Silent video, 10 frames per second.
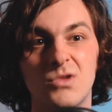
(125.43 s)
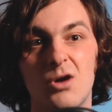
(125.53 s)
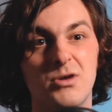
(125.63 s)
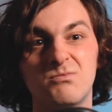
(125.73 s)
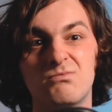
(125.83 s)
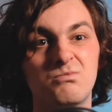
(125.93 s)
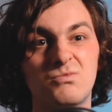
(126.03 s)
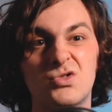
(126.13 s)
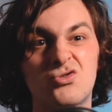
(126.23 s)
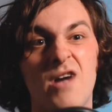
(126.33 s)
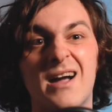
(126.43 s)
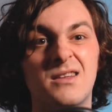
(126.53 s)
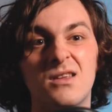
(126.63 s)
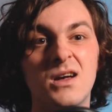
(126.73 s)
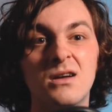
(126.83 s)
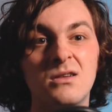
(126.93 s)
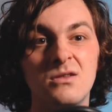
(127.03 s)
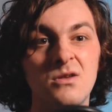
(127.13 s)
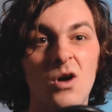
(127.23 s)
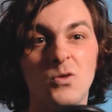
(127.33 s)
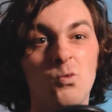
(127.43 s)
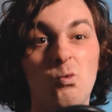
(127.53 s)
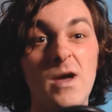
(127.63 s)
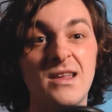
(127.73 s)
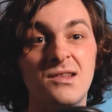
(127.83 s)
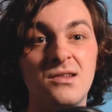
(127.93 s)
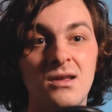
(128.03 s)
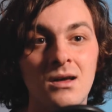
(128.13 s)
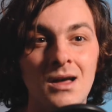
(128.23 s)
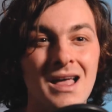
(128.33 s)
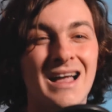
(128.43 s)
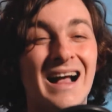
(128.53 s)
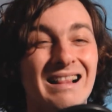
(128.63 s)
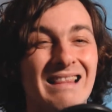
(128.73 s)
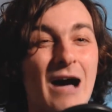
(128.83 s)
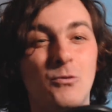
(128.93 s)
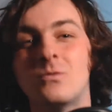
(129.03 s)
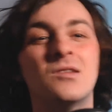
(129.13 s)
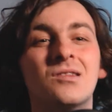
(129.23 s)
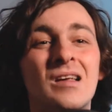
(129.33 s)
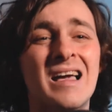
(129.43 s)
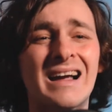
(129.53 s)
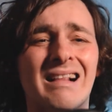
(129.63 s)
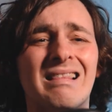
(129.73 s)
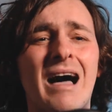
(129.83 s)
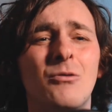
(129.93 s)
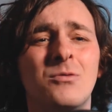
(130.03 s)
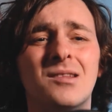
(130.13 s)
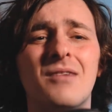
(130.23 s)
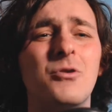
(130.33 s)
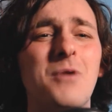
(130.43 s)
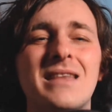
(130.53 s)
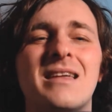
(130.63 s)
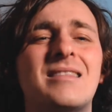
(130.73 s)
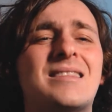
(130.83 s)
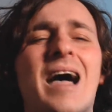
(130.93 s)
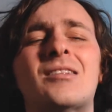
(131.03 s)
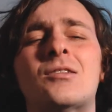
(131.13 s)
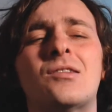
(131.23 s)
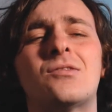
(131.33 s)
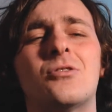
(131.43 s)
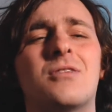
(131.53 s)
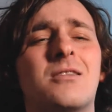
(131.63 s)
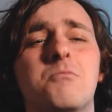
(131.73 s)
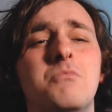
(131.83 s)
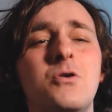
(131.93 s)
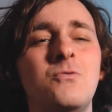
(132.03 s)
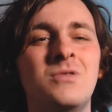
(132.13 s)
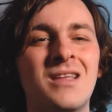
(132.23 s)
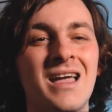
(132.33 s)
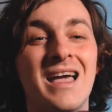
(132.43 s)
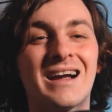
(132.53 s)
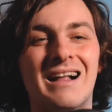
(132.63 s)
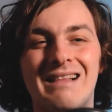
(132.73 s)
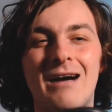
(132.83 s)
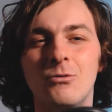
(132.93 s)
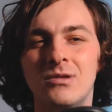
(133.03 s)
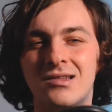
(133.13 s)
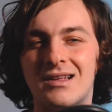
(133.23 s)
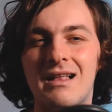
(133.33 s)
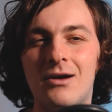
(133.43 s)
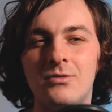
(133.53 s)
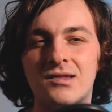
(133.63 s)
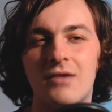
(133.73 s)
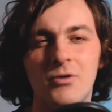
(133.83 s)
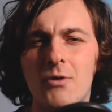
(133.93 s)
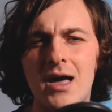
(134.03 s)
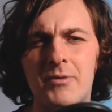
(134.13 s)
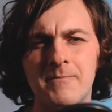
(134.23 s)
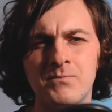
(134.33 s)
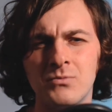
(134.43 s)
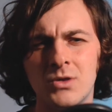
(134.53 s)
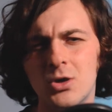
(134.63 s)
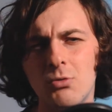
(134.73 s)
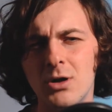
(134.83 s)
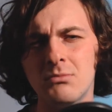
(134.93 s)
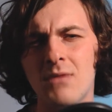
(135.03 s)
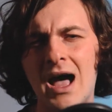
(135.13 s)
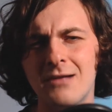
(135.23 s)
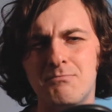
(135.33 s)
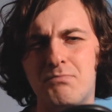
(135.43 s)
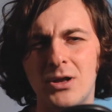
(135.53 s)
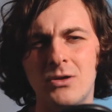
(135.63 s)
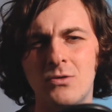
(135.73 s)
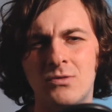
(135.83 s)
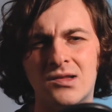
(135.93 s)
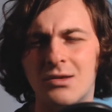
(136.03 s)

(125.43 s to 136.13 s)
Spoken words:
Or a tractor on whiz. Clowns everywhere. They danced under the moon. Clowns everywhere, but no one had balloons.